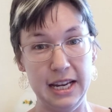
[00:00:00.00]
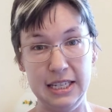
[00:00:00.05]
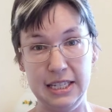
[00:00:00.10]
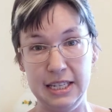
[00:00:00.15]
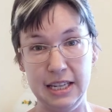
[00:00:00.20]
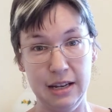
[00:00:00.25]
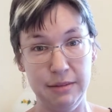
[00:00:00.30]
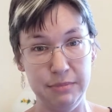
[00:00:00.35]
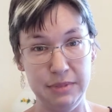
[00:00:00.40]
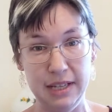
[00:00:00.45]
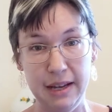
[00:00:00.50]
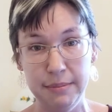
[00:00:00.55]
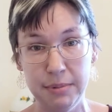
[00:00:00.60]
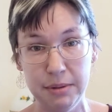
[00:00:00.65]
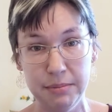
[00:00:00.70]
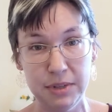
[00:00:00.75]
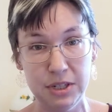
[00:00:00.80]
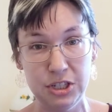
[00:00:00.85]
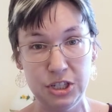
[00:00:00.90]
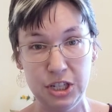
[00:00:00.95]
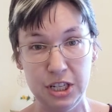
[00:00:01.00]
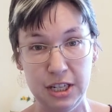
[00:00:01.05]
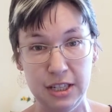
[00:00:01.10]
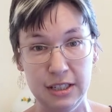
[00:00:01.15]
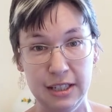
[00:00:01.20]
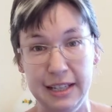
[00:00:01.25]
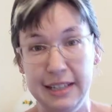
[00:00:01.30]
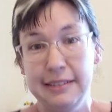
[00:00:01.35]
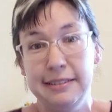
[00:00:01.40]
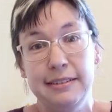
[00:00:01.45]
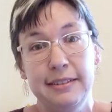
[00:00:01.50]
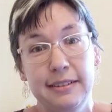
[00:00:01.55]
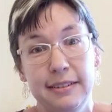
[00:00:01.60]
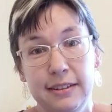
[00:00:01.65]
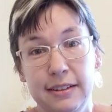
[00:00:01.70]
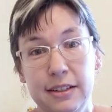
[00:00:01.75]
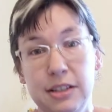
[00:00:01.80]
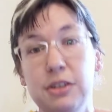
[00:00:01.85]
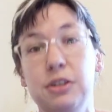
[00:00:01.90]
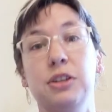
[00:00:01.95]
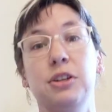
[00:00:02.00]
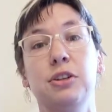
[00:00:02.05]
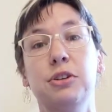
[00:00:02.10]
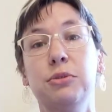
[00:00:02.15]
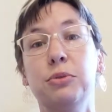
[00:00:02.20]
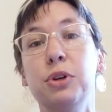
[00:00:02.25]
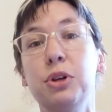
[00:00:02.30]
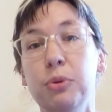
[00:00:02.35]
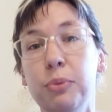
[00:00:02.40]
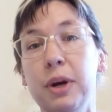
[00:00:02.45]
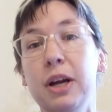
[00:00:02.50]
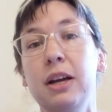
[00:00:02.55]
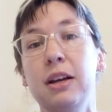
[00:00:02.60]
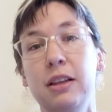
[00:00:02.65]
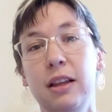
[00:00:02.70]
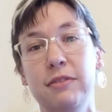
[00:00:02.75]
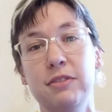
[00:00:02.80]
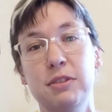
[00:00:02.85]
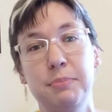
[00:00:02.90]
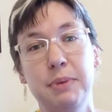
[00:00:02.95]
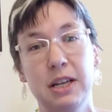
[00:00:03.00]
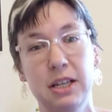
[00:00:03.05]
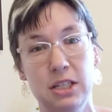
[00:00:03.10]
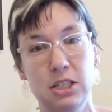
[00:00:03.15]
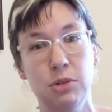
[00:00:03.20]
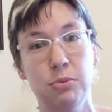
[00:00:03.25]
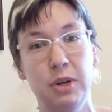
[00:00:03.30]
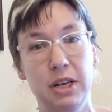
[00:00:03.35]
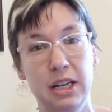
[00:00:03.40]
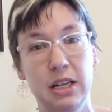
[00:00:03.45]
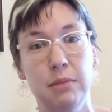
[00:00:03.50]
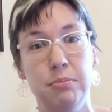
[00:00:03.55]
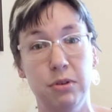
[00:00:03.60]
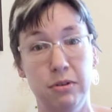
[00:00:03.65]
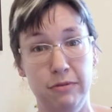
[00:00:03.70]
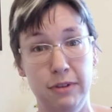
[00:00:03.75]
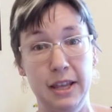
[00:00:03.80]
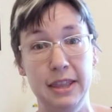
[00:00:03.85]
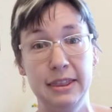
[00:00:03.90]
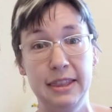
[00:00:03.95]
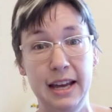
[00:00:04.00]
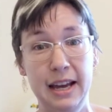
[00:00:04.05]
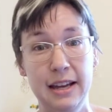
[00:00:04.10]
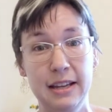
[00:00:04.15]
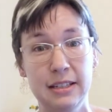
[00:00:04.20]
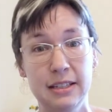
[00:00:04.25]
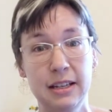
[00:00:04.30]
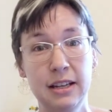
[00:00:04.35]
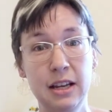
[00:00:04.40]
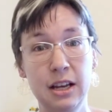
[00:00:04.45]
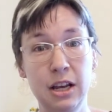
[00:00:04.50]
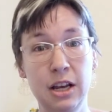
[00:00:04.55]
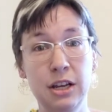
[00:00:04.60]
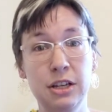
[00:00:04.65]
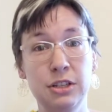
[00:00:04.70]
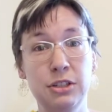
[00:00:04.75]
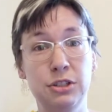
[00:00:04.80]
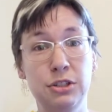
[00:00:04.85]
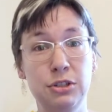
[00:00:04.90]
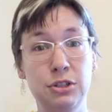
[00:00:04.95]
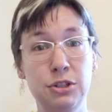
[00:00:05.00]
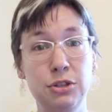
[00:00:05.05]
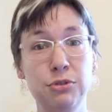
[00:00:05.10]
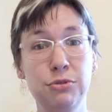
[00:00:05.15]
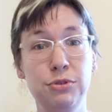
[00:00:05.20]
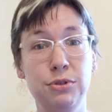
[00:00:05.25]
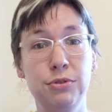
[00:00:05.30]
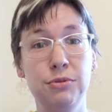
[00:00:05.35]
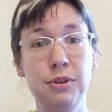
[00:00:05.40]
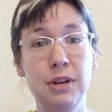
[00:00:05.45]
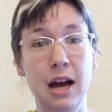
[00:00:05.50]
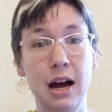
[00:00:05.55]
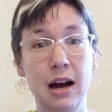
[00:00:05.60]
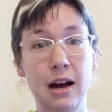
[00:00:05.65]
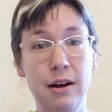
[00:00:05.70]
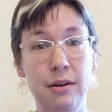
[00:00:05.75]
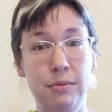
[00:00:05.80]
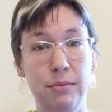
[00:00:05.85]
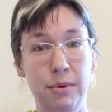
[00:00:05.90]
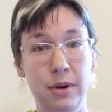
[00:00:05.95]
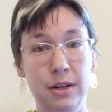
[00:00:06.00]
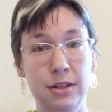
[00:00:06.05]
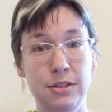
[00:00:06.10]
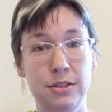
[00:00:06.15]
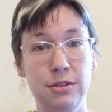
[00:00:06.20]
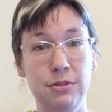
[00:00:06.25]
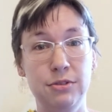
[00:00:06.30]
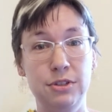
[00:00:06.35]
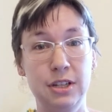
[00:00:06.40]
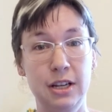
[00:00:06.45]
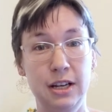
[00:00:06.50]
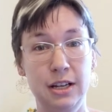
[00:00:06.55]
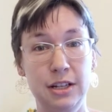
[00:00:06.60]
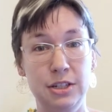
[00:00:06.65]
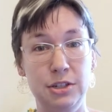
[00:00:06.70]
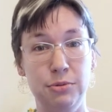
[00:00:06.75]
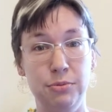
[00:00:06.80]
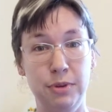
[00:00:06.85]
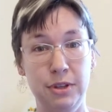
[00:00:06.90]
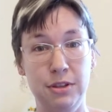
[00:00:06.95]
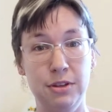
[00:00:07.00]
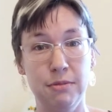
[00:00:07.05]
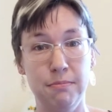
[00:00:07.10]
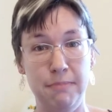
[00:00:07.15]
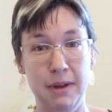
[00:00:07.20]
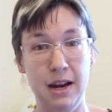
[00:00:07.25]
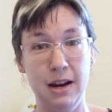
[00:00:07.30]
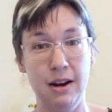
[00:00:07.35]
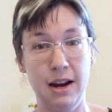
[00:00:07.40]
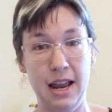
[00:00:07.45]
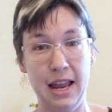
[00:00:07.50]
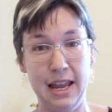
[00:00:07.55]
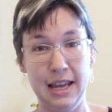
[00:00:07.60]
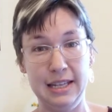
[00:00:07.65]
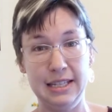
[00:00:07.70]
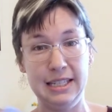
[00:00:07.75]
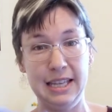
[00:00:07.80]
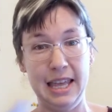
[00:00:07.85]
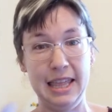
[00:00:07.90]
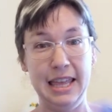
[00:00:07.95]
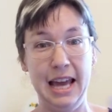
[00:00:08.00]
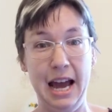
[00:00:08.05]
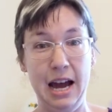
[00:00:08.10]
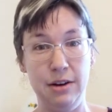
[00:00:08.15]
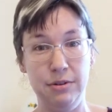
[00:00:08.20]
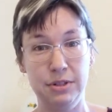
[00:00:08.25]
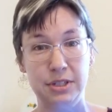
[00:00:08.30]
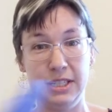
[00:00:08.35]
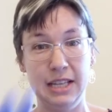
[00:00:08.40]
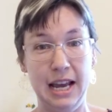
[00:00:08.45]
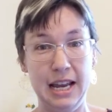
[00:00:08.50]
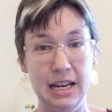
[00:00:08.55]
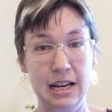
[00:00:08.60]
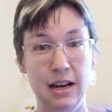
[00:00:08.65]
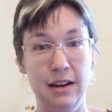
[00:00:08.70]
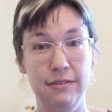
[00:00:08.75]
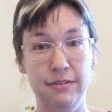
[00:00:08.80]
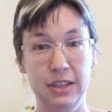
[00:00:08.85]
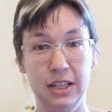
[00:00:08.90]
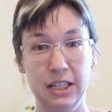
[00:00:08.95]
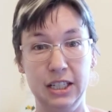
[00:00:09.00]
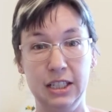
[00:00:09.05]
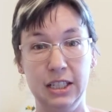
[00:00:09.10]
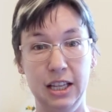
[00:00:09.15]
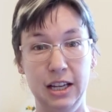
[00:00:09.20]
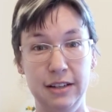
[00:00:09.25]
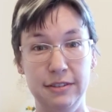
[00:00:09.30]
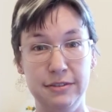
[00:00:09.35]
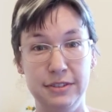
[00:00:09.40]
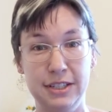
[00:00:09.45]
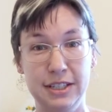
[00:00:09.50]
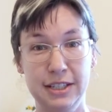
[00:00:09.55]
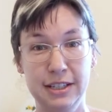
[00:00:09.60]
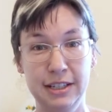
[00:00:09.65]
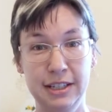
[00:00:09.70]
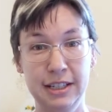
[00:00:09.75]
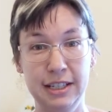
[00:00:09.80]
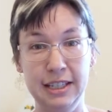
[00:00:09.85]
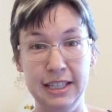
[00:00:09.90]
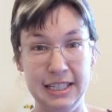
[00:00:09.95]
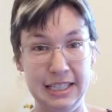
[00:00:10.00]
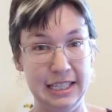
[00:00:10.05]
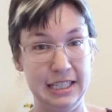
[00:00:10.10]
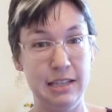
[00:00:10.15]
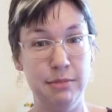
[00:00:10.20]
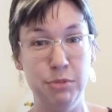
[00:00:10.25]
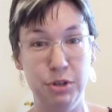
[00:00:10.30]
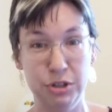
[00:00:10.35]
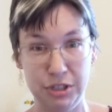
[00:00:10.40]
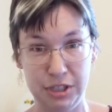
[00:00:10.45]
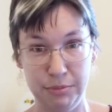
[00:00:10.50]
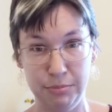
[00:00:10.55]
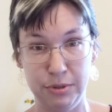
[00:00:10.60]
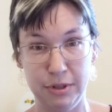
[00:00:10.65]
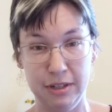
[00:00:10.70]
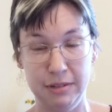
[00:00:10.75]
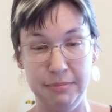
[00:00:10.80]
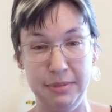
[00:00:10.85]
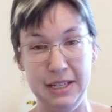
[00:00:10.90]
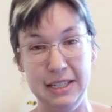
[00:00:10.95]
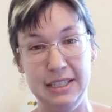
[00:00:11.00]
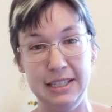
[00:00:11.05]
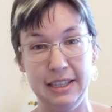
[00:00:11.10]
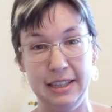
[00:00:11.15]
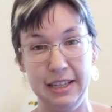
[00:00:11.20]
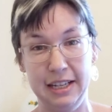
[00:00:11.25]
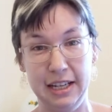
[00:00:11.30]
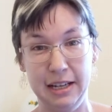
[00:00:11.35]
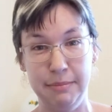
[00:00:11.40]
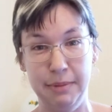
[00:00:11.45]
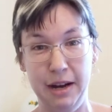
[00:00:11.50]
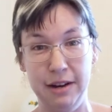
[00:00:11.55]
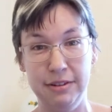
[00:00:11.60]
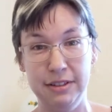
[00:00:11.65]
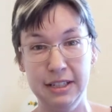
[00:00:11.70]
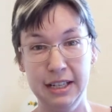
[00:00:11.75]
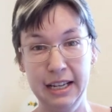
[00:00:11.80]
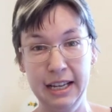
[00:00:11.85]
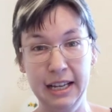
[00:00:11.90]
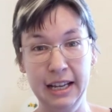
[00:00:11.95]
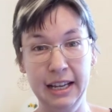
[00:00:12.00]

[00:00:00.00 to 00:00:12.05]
ATM debit machine, like you're wearing gloves because you're wanting to prevent that. You do not want to touch with your bare hands the outside of the gloves. This is the most important piece to think about.